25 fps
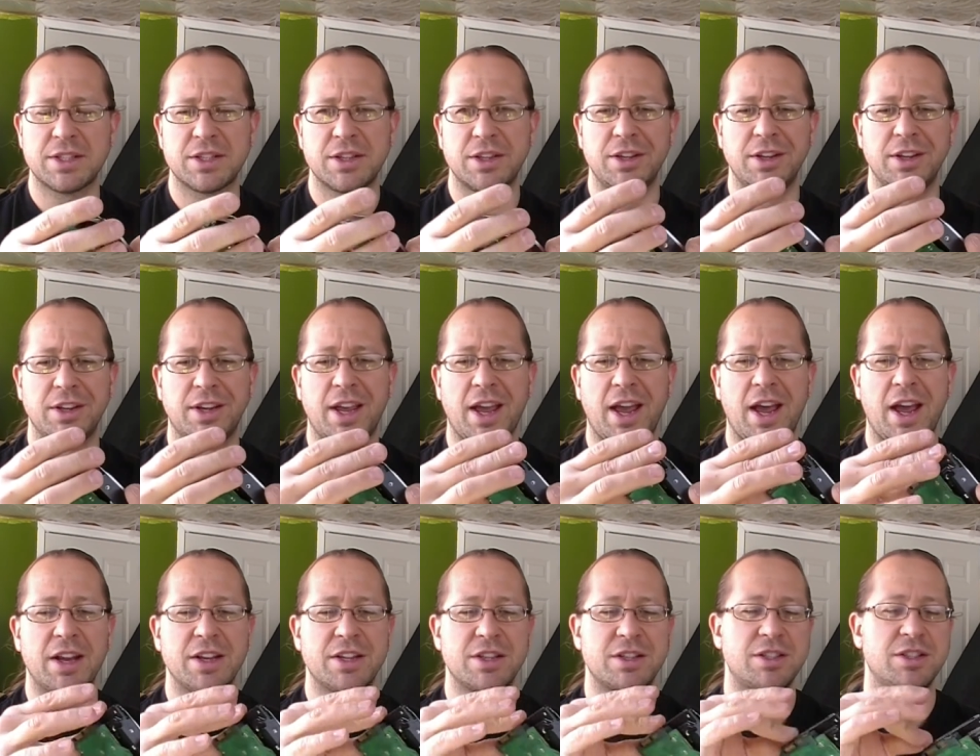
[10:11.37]
so you
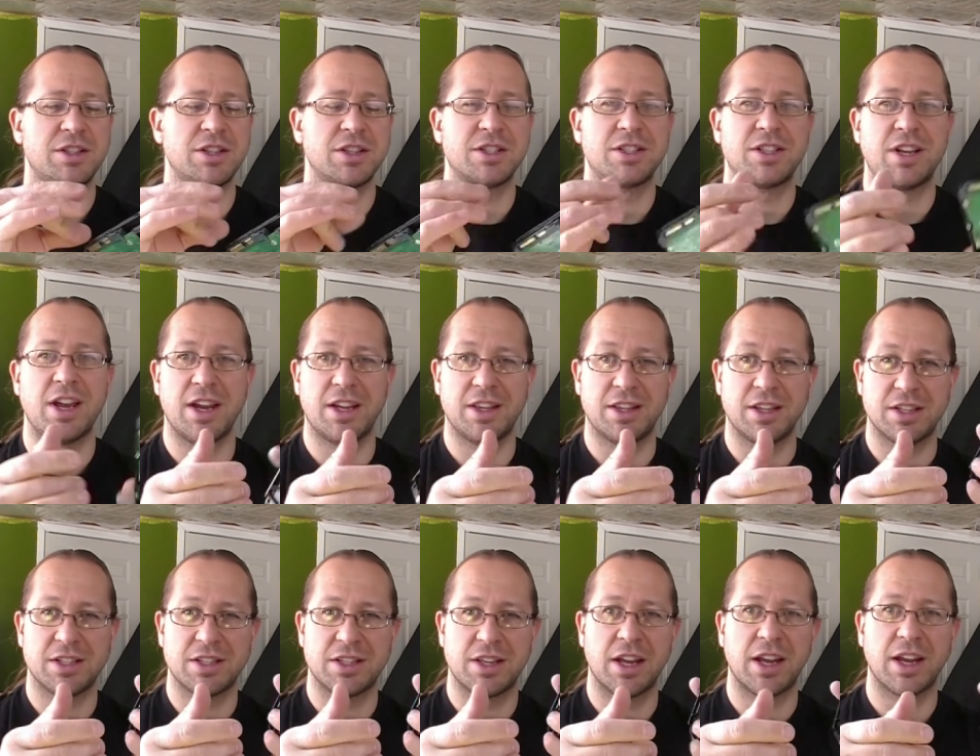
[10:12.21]
can't just take
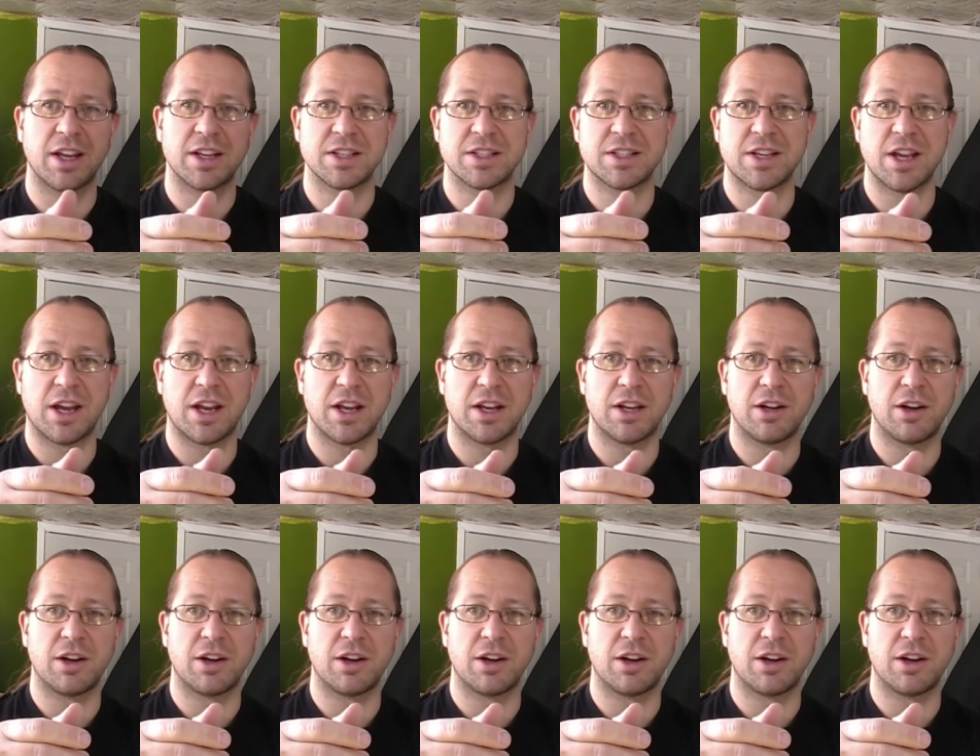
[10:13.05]
this thing and stick